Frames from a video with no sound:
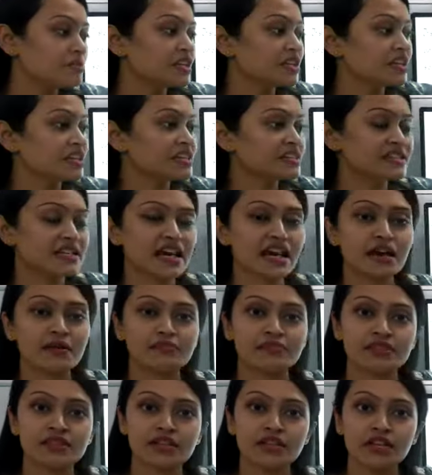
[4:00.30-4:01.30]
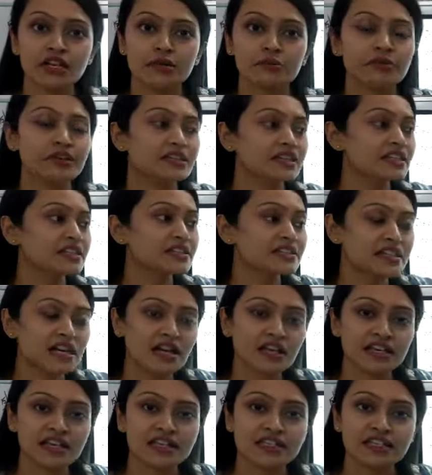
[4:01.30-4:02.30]
making dams, making
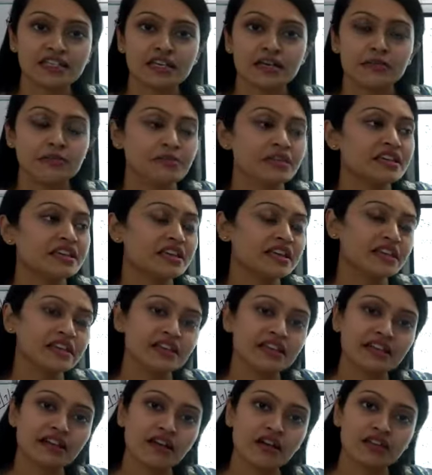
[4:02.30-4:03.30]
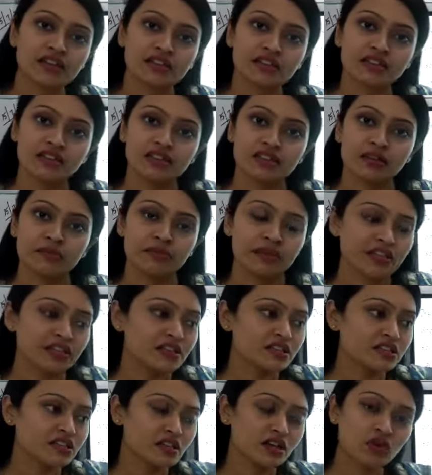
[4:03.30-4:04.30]
dikes, making canals.
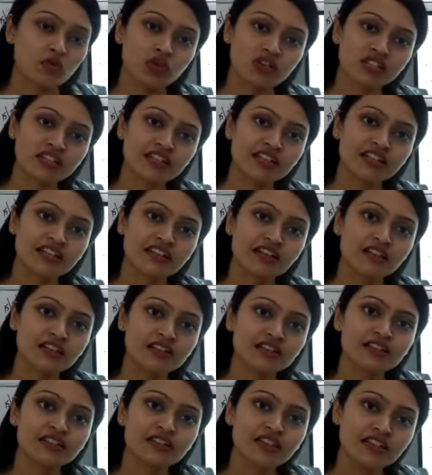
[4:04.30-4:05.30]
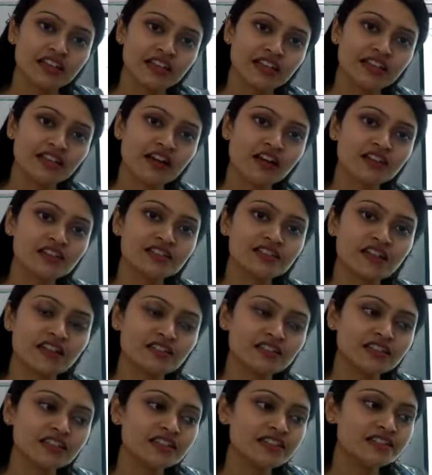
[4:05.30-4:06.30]
What are canals? Canals are
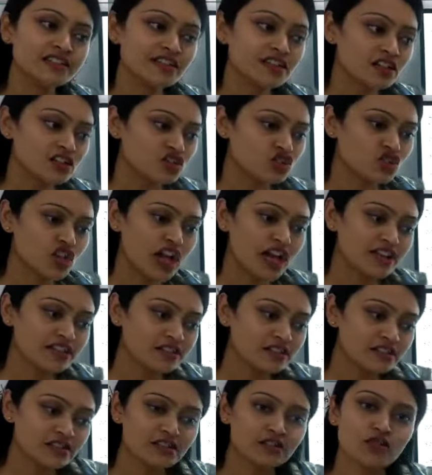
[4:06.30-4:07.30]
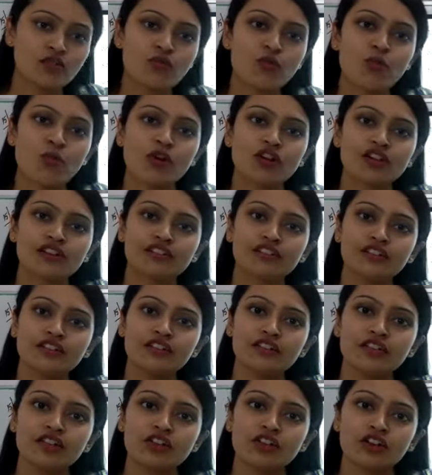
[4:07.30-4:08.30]
these channels of water
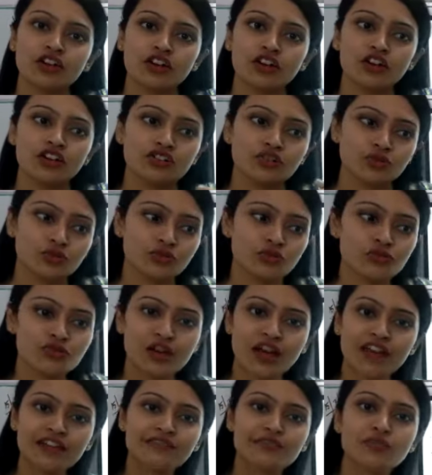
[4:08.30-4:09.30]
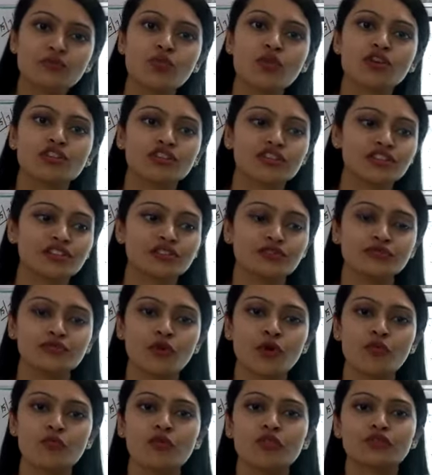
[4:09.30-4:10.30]
to drive the water in the
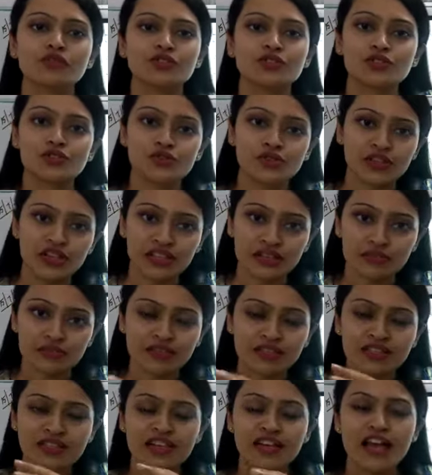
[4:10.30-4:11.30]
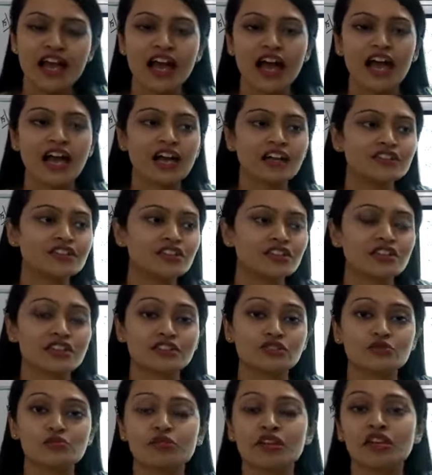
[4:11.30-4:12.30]
form of streams, and they had
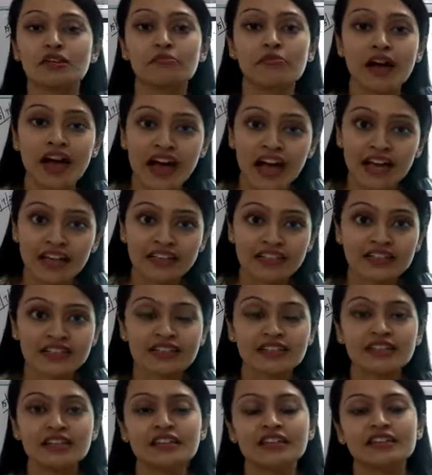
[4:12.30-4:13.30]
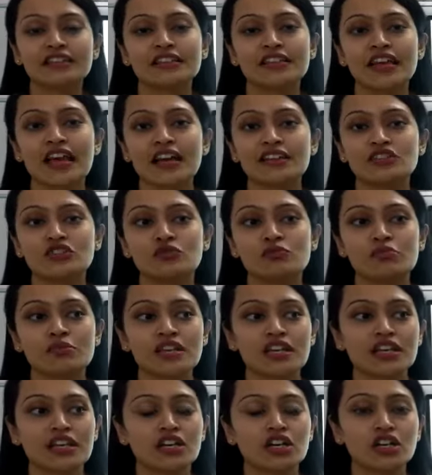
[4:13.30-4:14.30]
to make banks. They had to
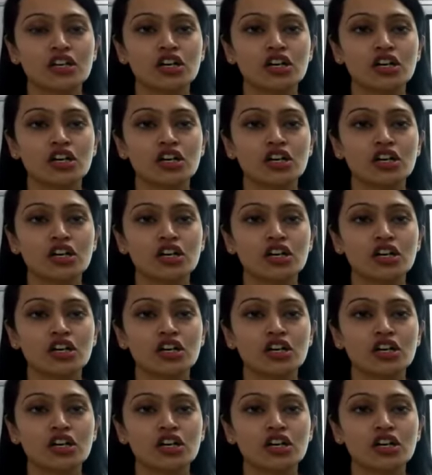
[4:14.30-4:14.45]
make